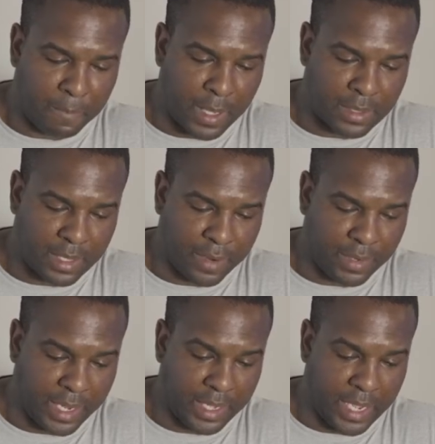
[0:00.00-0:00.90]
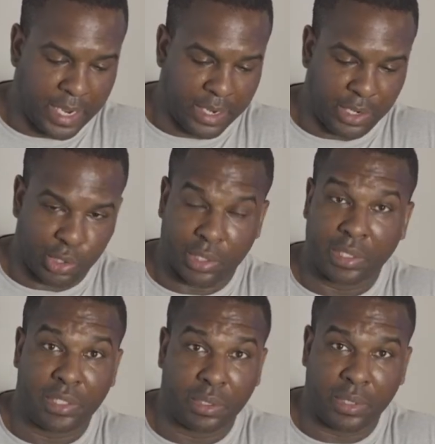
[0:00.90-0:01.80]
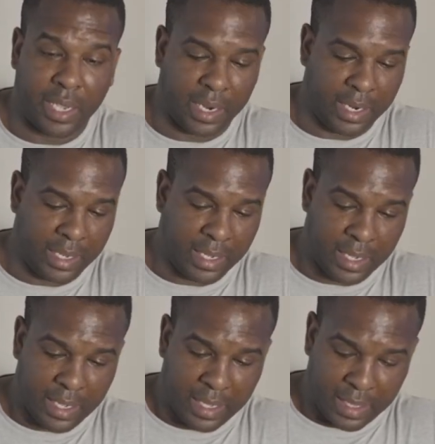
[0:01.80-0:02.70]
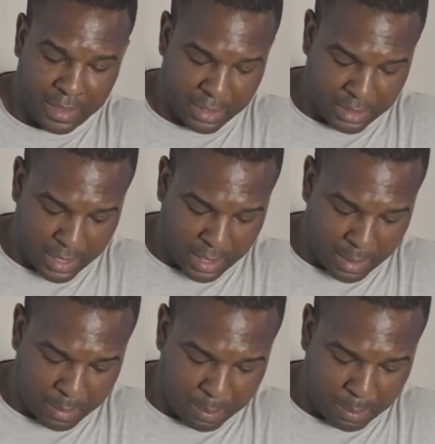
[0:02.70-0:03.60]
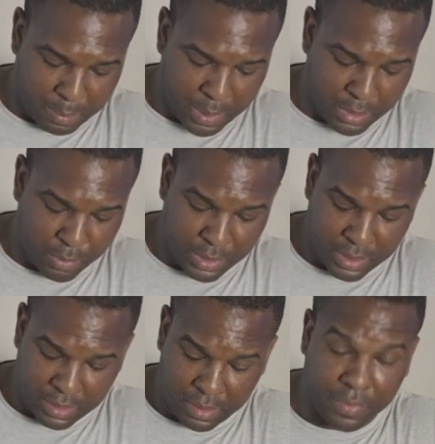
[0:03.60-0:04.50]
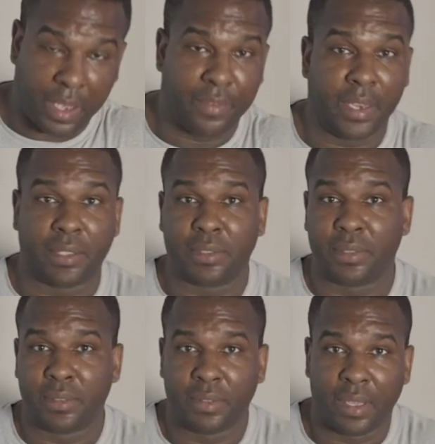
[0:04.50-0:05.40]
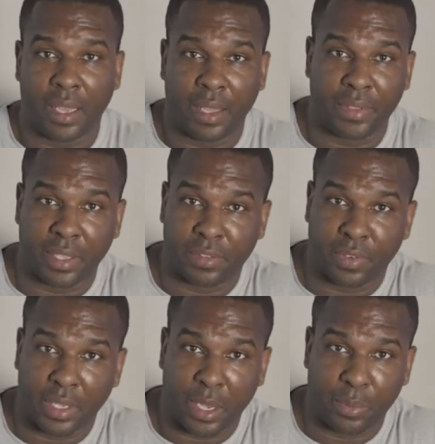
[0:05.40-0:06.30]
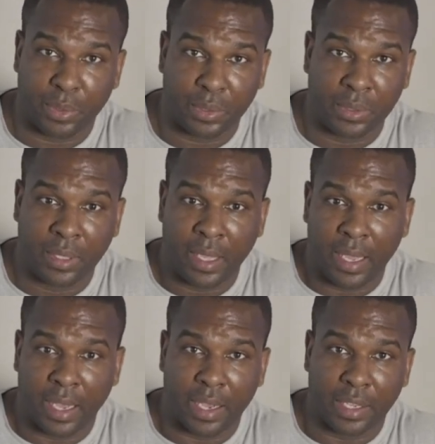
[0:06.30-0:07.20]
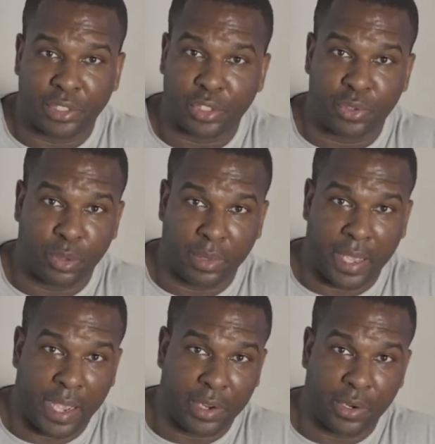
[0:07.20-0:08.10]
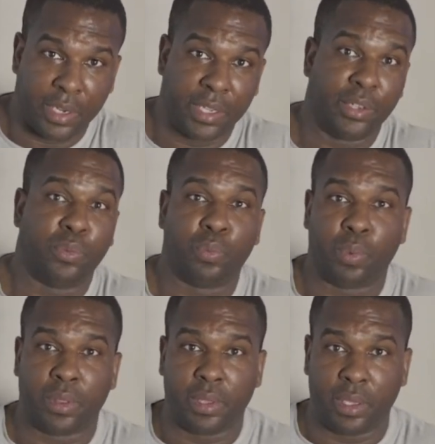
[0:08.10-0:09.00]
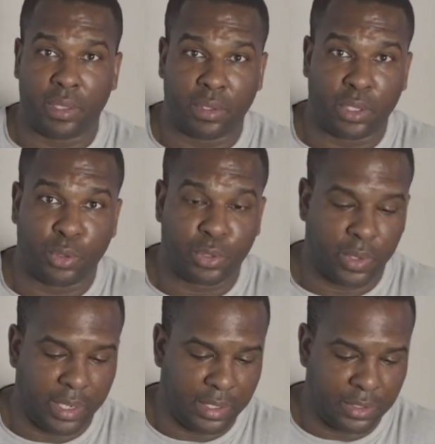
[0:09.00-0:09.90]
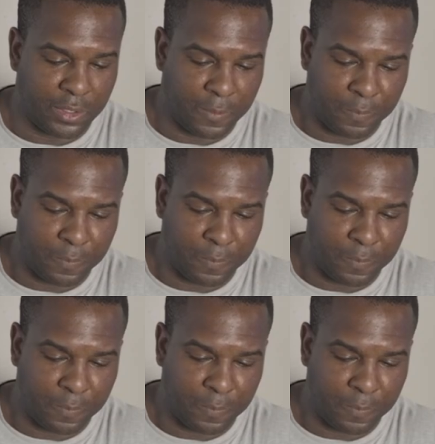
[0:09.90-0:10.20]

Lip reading: as an everyday carry or concealed carry, this P365X, I think is phenomenal. It's extremely accurate within close range.